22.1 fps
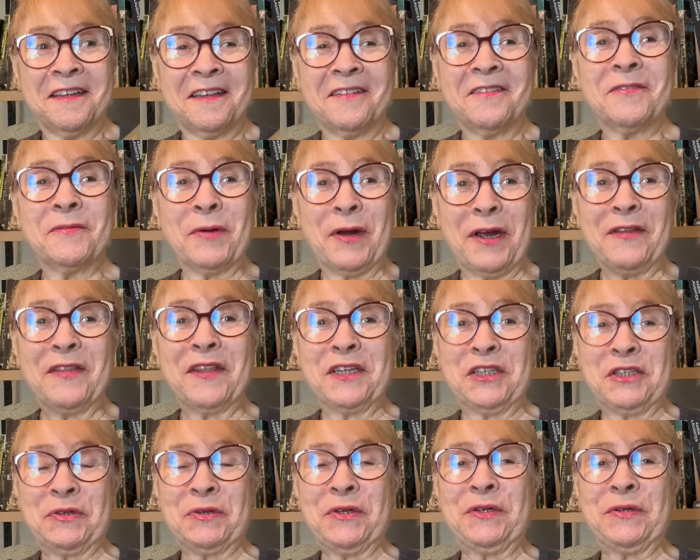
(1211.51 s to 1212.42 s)
where the
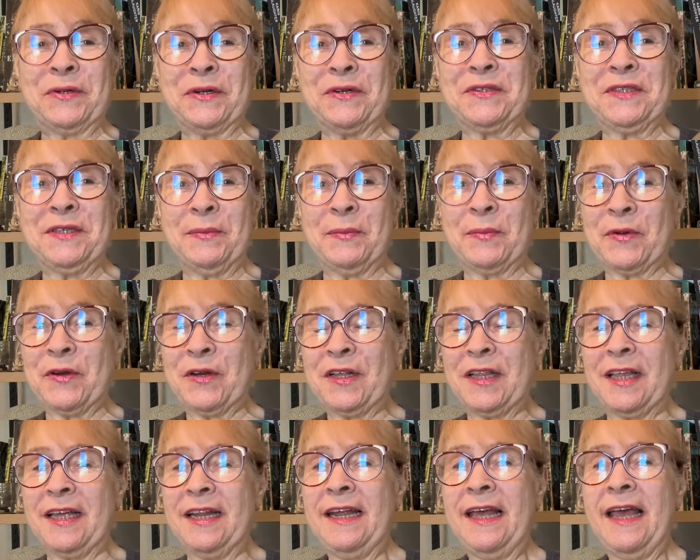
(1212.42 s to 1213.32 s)
tree grows in
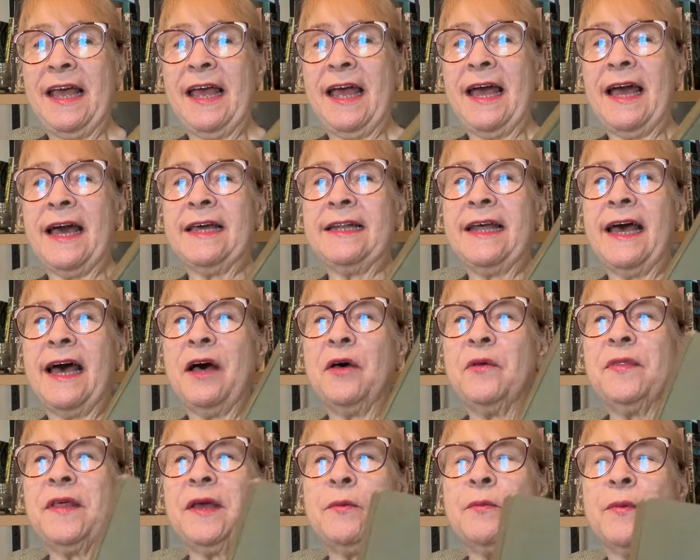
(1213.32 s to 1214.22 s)
Brooklyn, and how
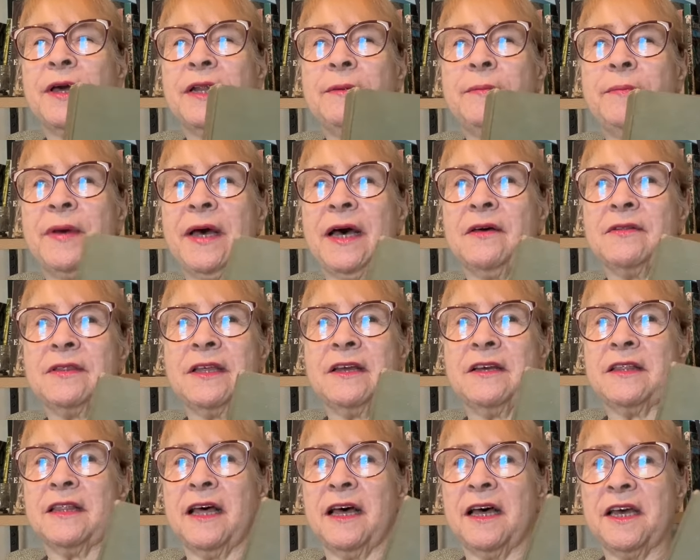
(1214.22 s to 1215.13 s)
they went about
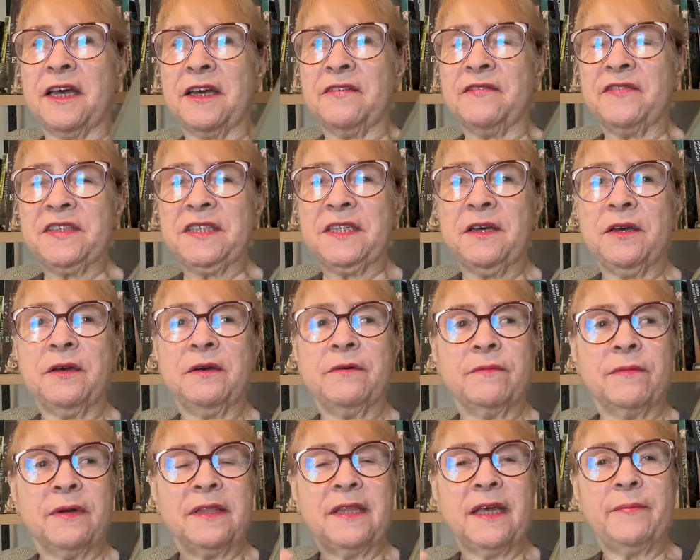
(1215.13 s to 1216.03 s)
their lives
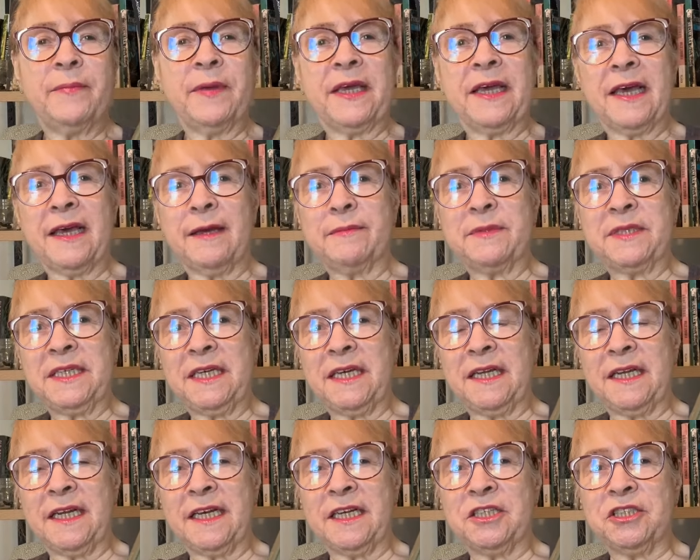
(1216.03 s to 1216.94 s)
when they became
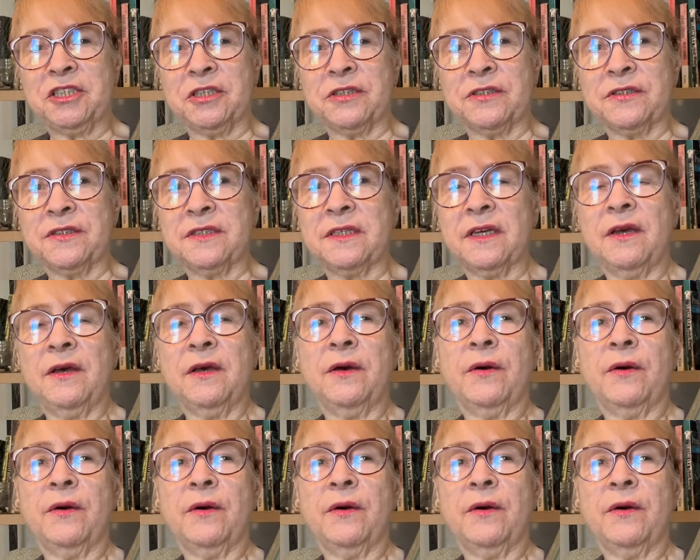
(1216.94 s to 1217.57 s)
teenagers,